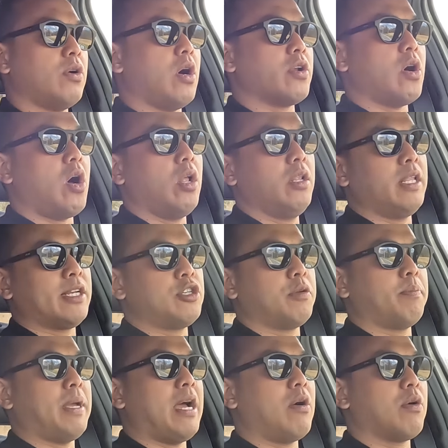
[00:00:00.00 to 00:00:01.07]
on all
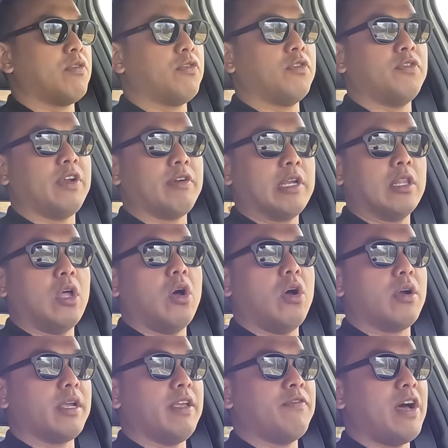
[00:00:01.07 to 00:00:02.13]
electric power for very
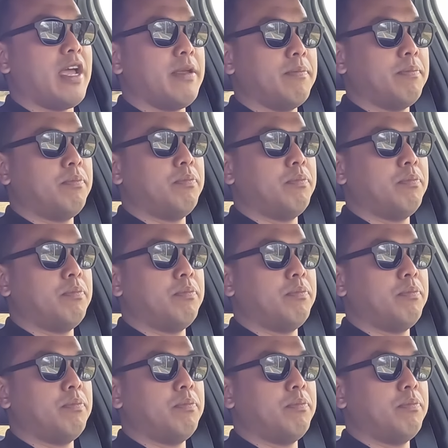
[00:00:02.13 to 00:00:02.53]
long. If I